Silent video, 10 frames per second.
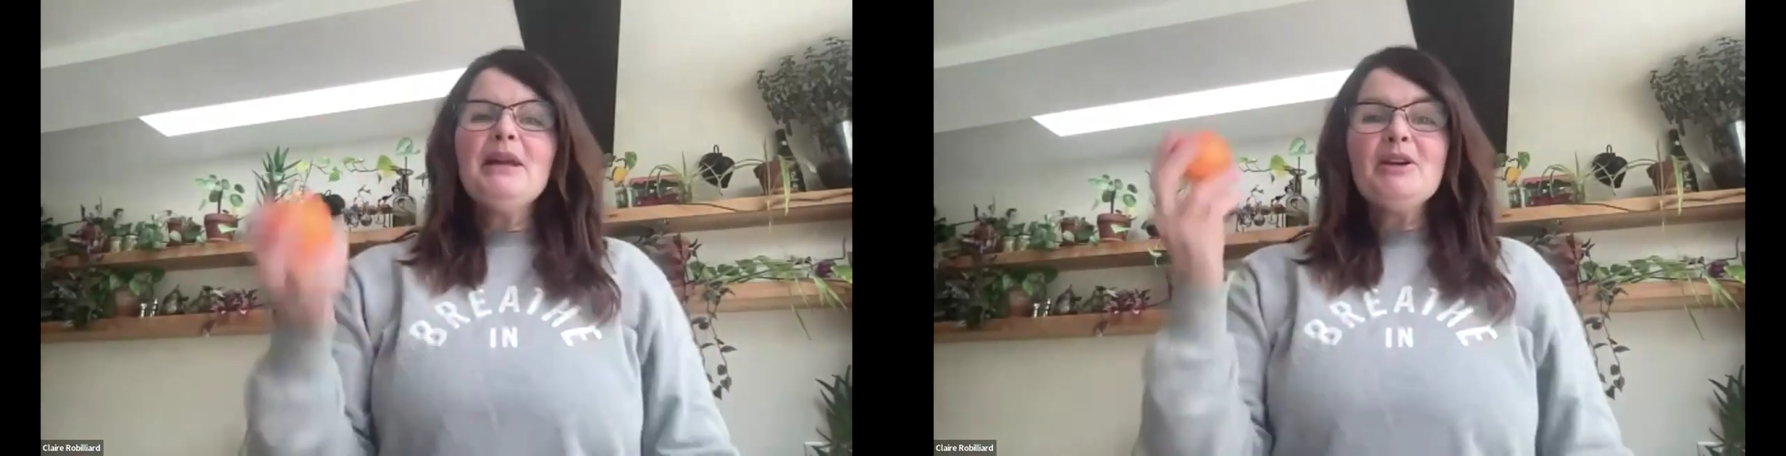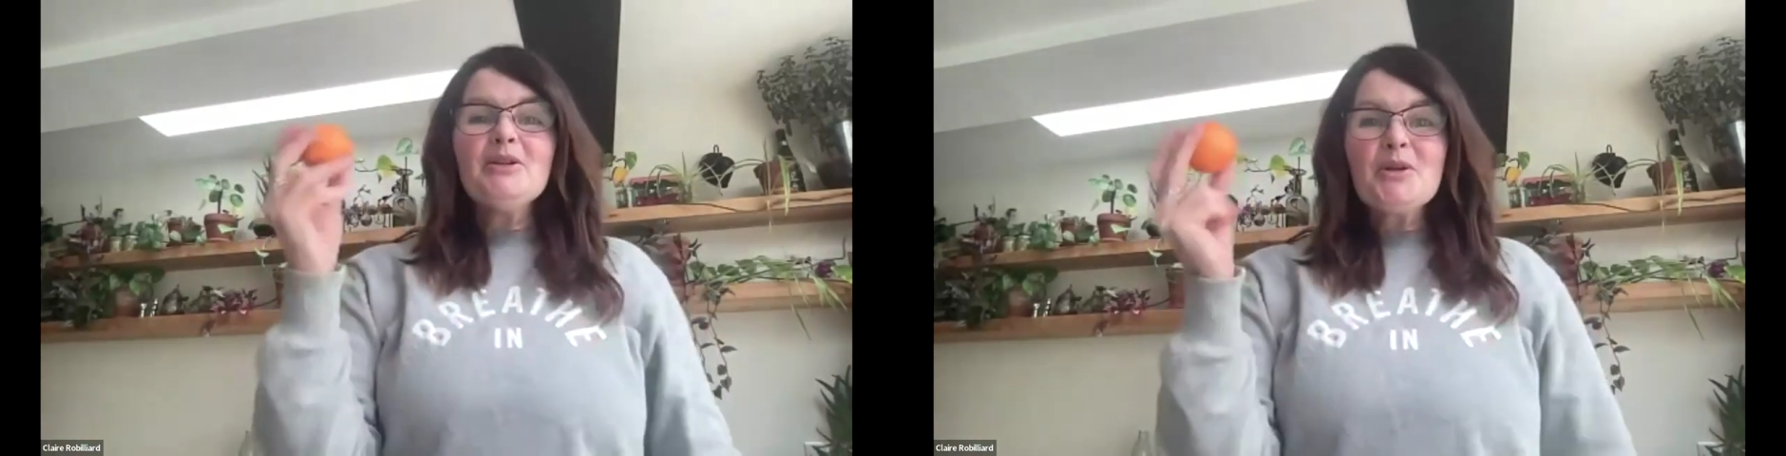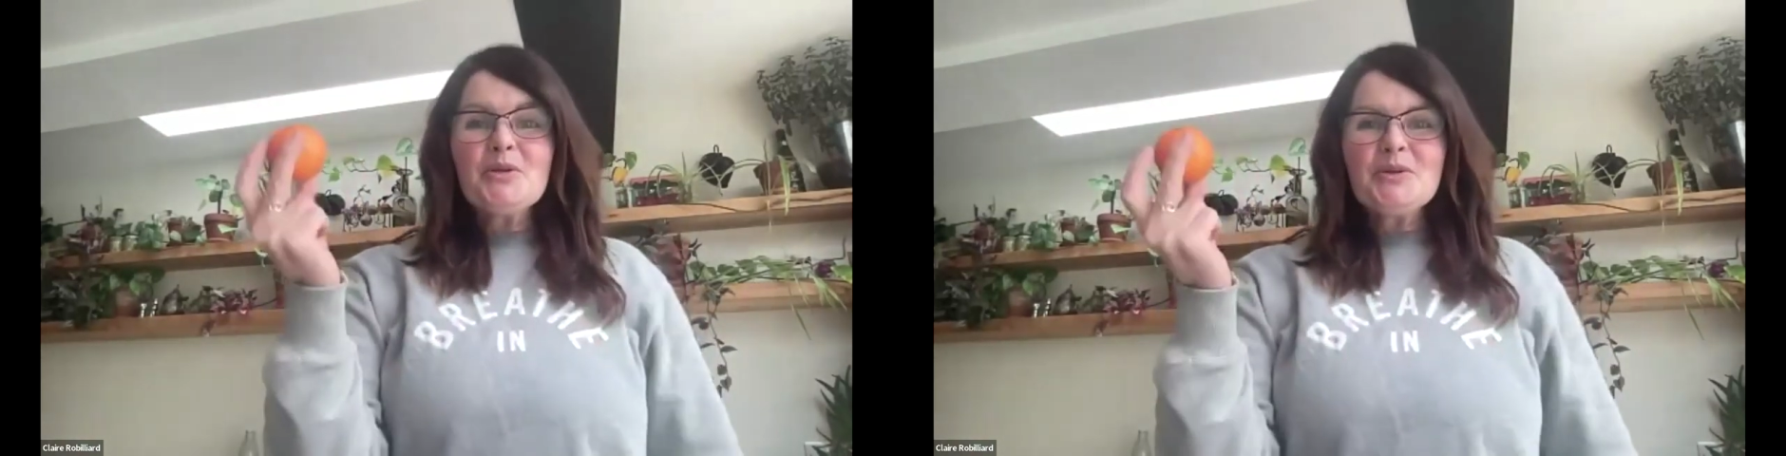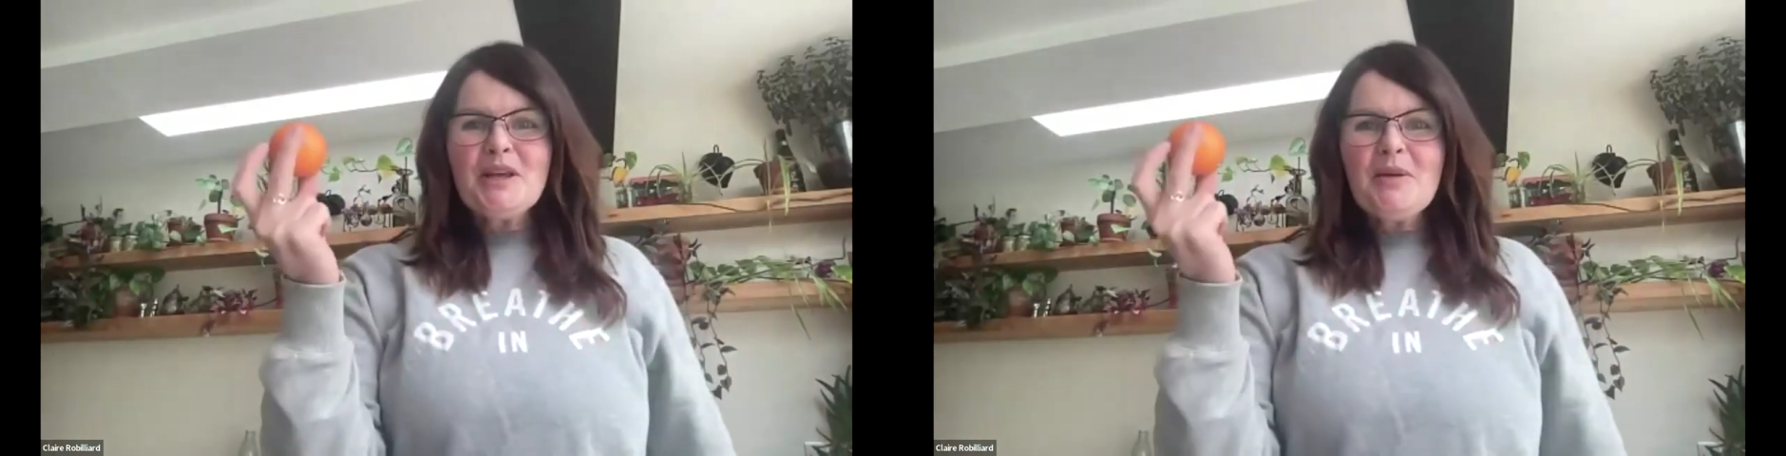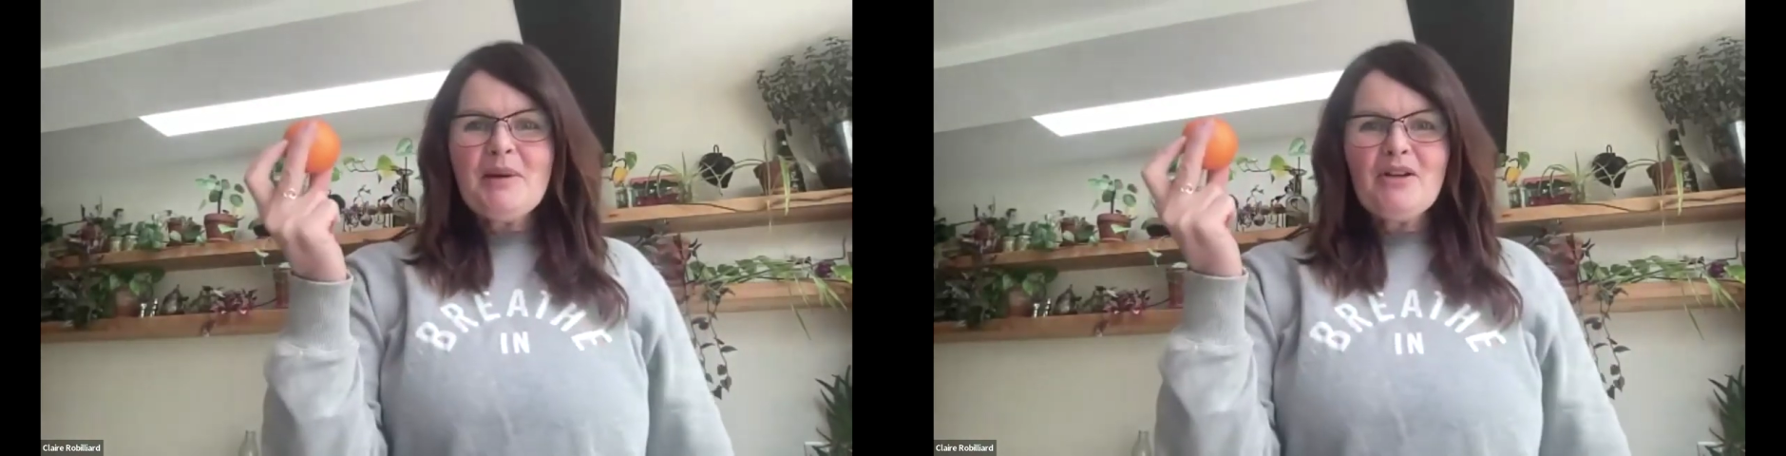But it can
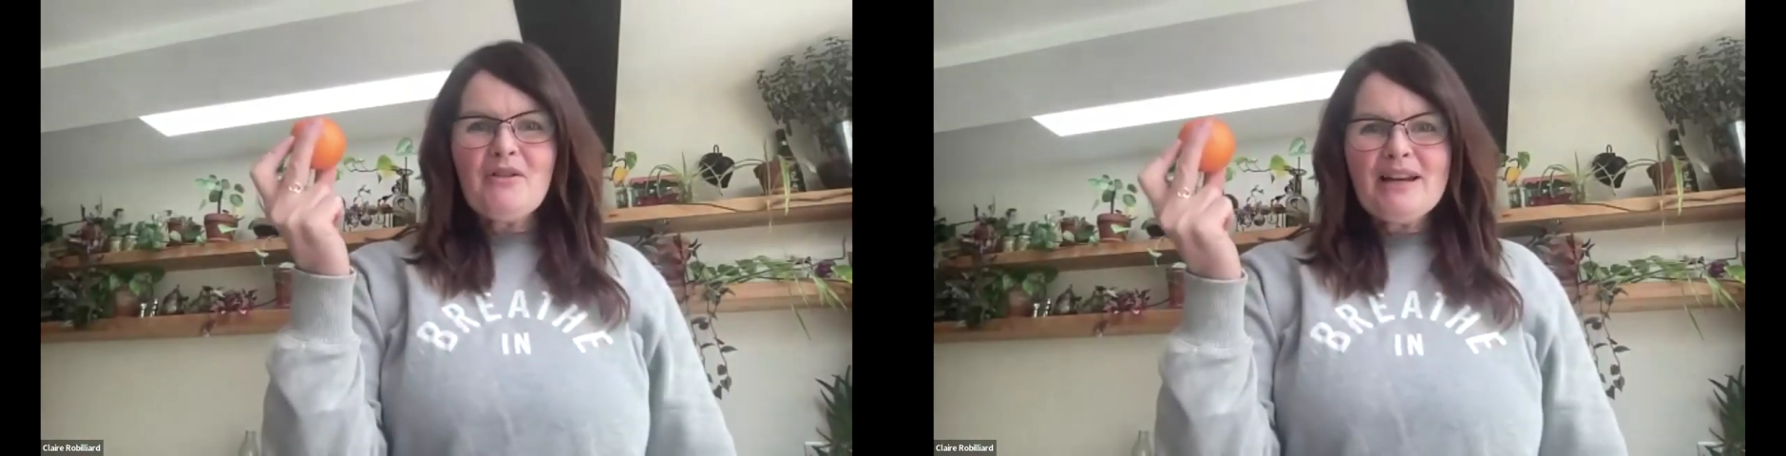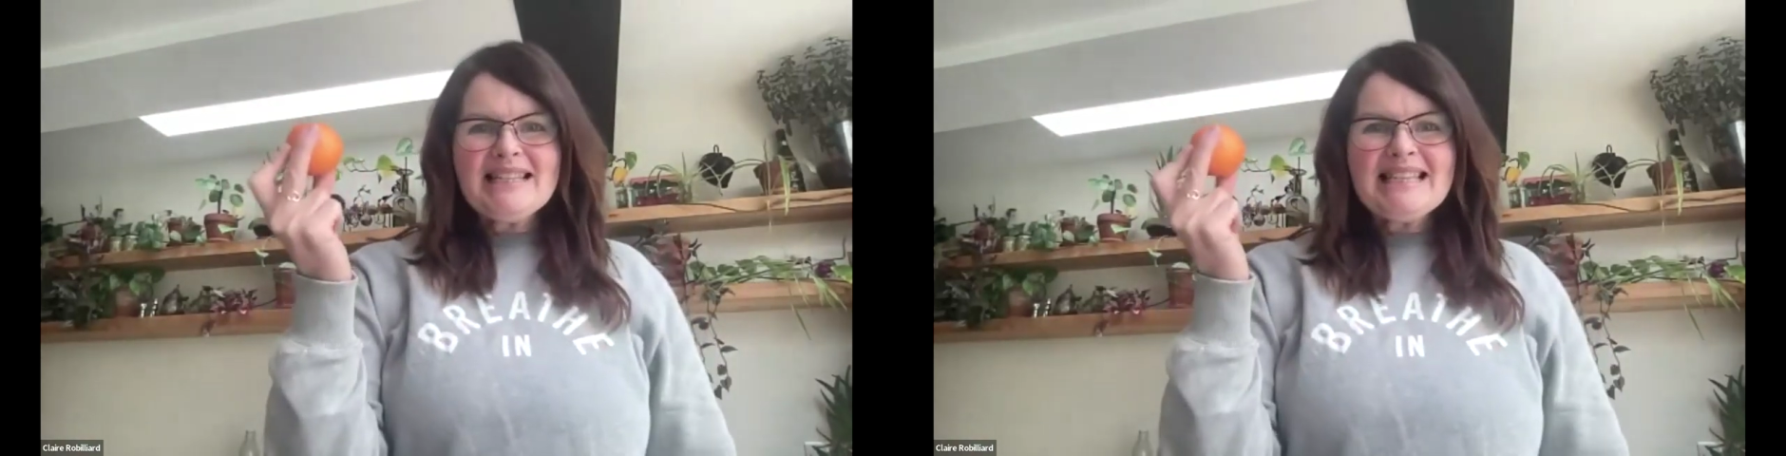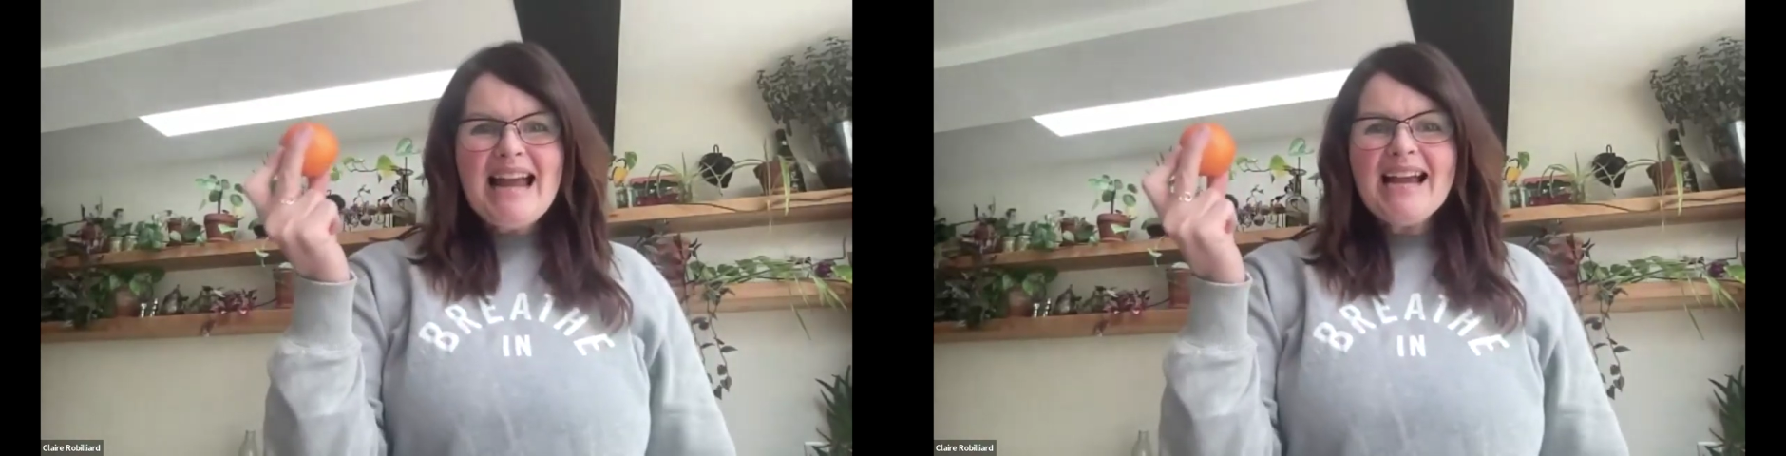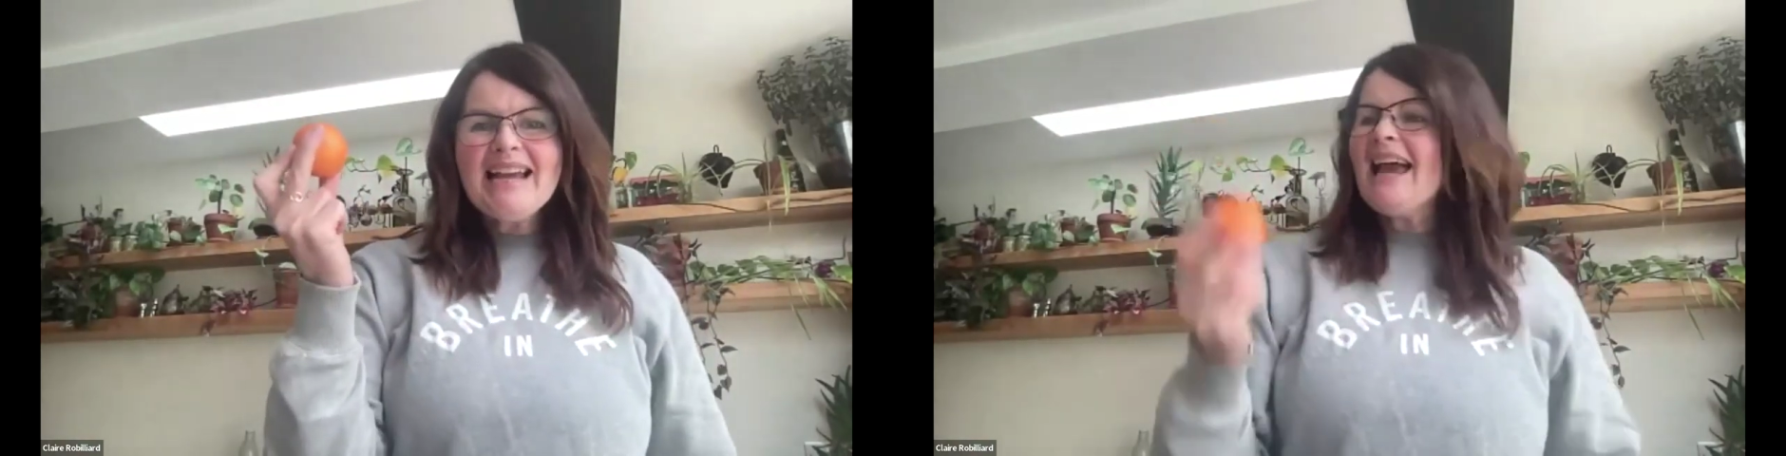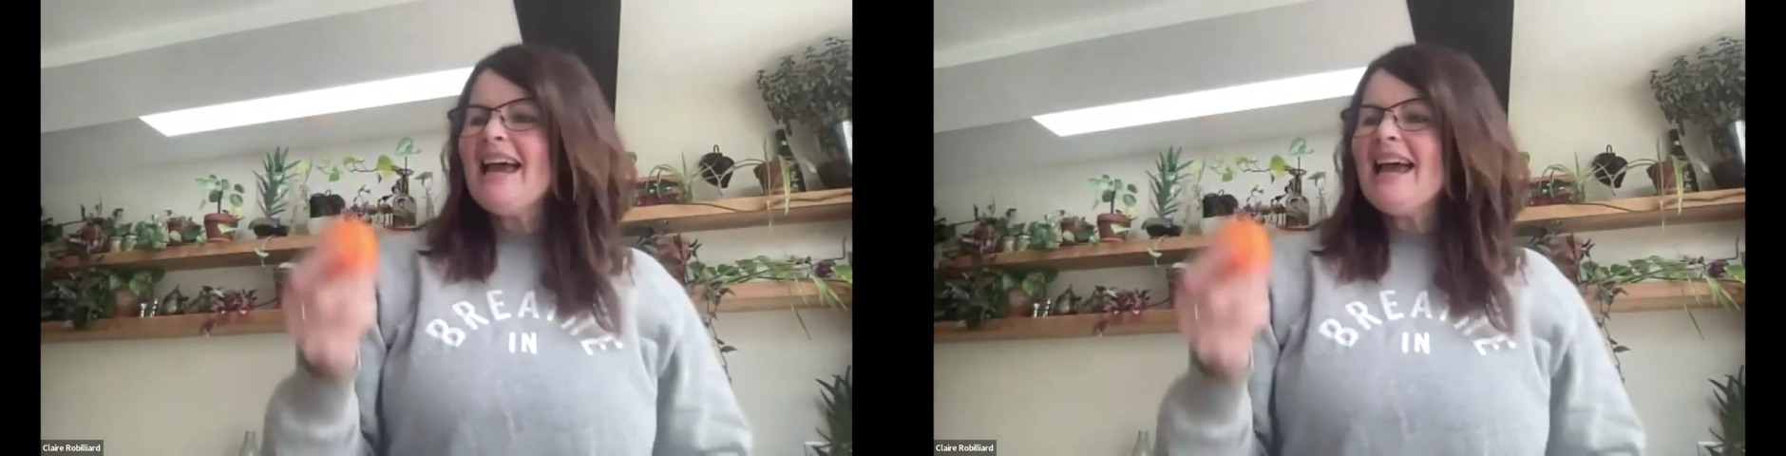also be a great snack.